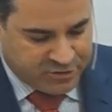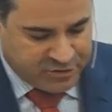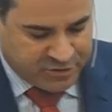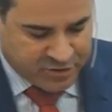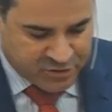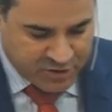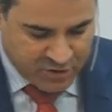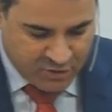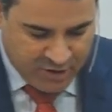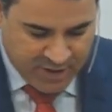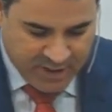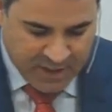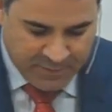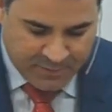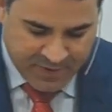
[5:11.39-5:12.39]
before.
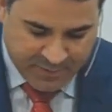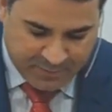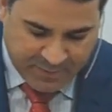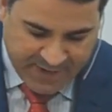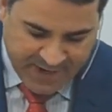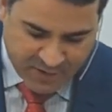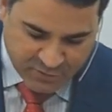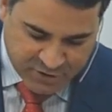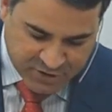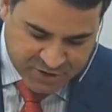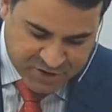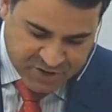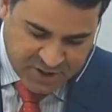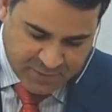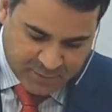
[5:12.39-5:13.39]
Jesus
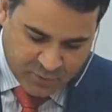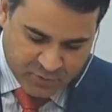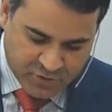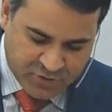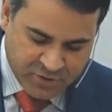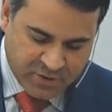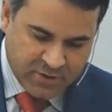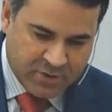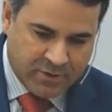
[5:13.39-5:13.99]
now prepared the